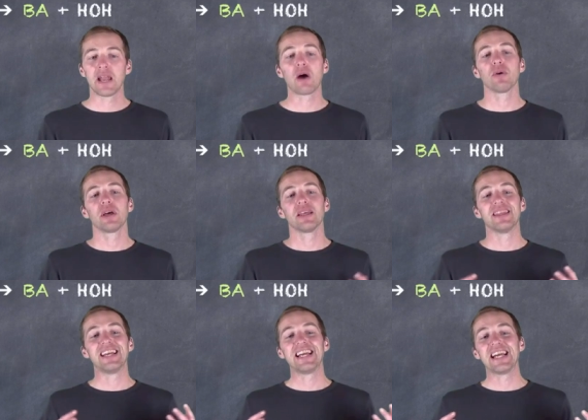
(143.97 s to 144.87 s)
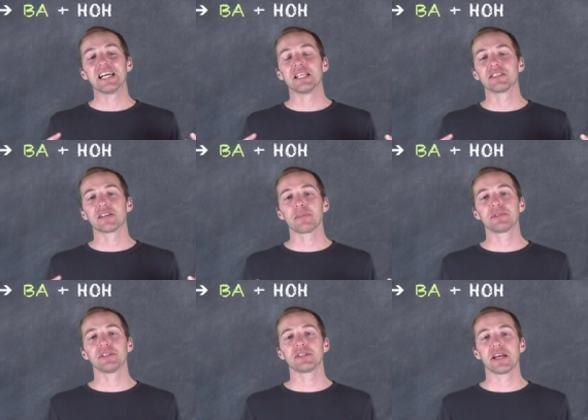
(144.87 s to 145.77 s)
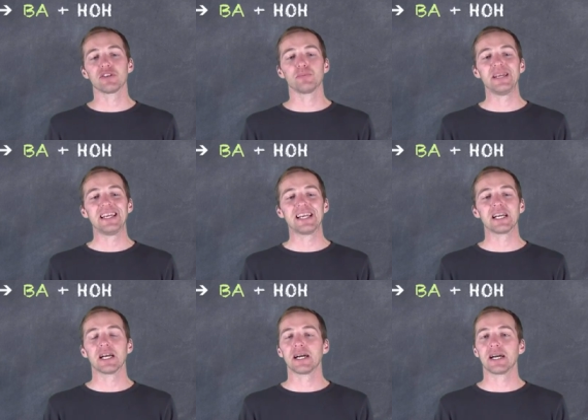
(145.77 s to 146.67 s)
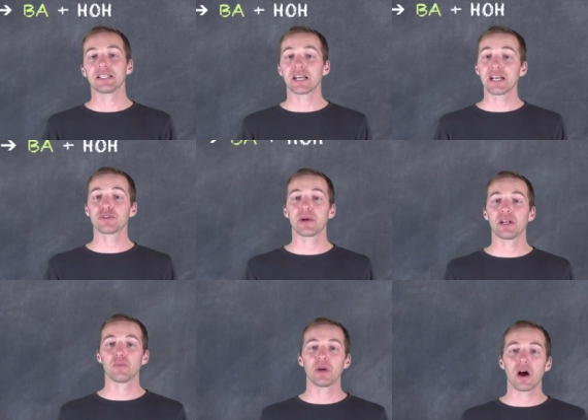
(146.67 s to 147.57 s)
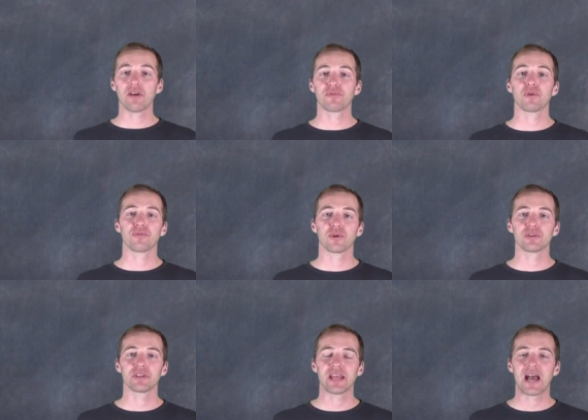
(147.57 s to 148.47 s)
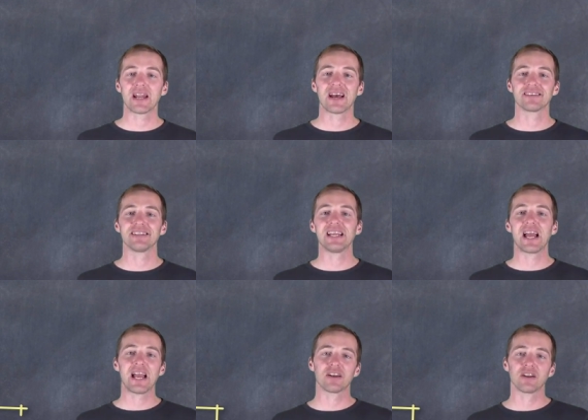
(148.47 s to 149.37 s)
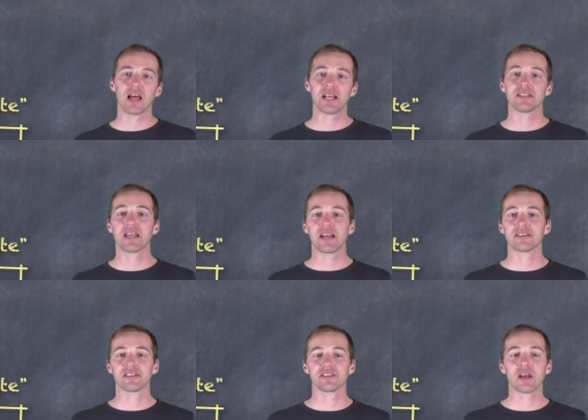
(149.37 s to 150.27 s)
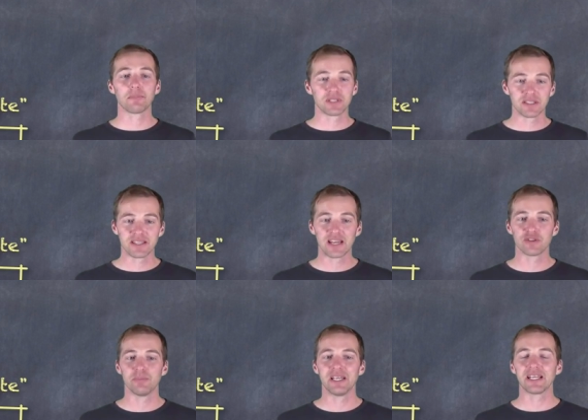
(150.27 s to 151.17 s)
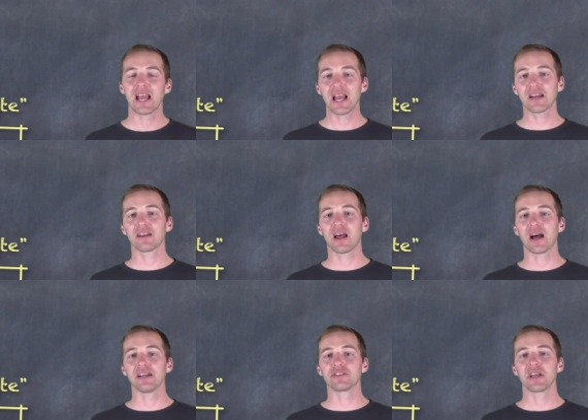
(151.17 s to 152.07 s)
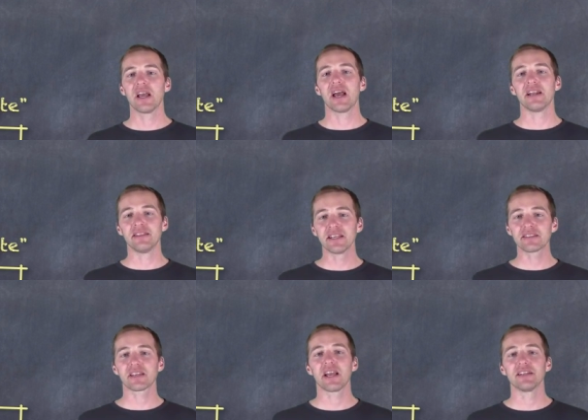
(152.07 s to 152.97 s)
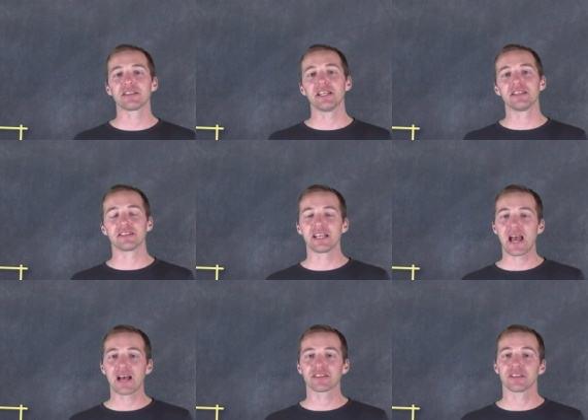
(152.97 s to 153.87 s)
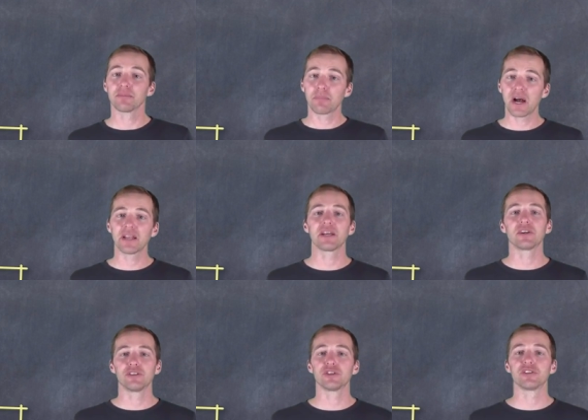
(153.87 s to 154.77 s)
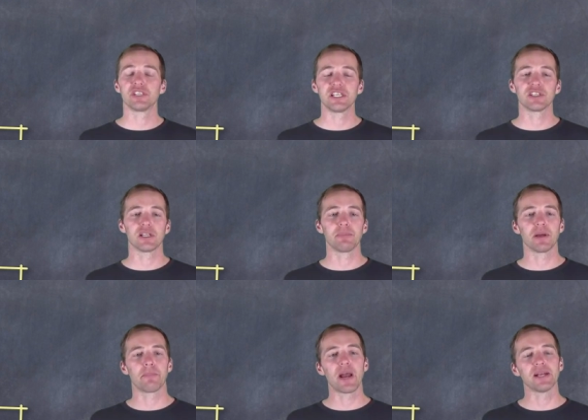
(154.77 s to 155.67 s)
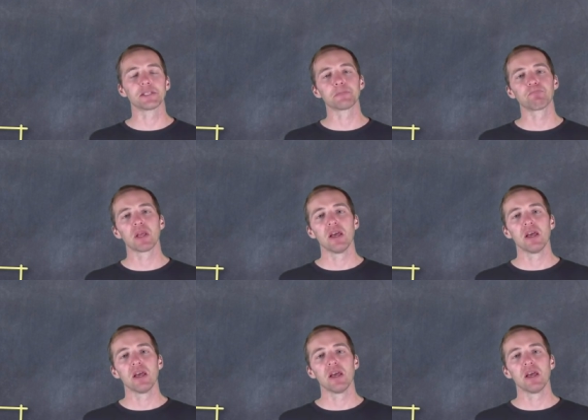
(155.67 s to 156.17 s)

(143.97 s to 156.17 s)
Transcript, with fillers: Now, the substance that is being uh, titrated, we often refer to that as the analyte. That is the substance that is being analyzed, and in this case, it is the acid, but it could just as easily be a base.